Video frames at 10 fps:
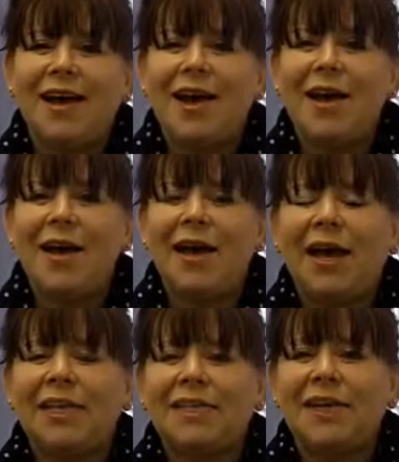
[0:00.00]

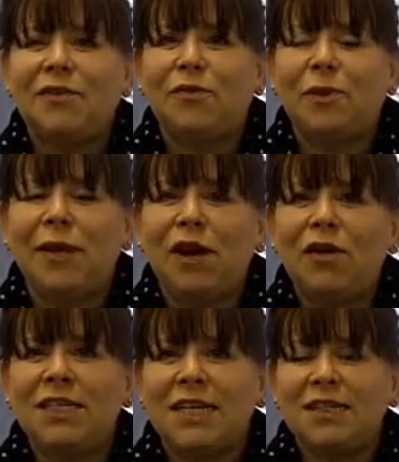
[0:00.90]
And if we
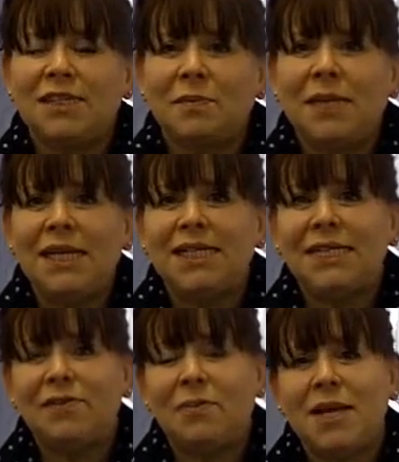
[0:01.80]
can't answer, please
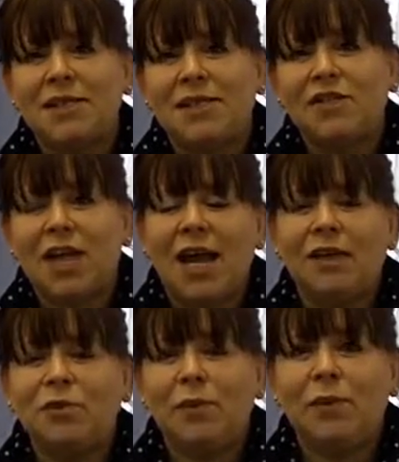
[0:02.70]
leave a message
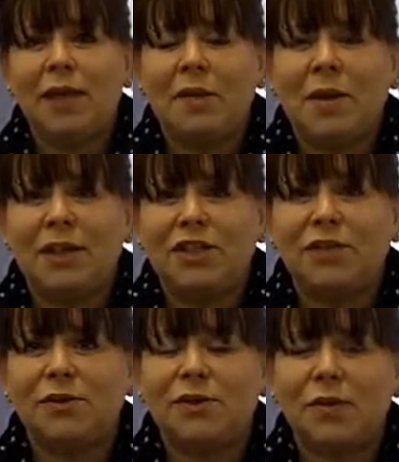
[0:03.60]
and we will get back to
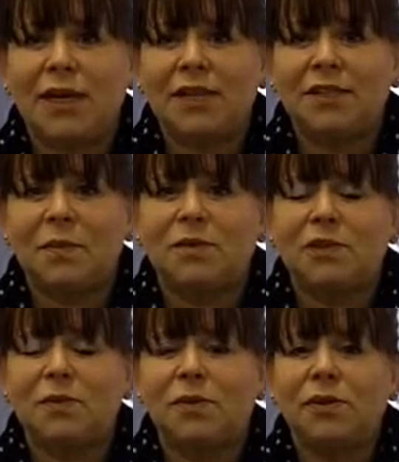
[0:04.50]
you as quickly as
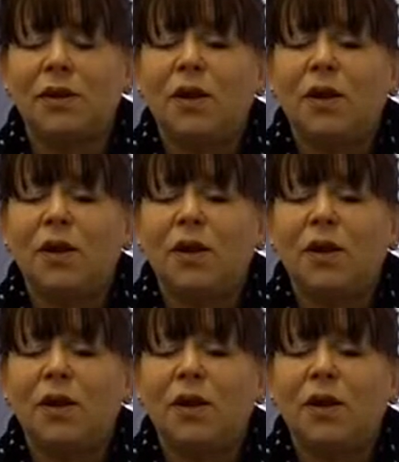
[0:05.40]
possible.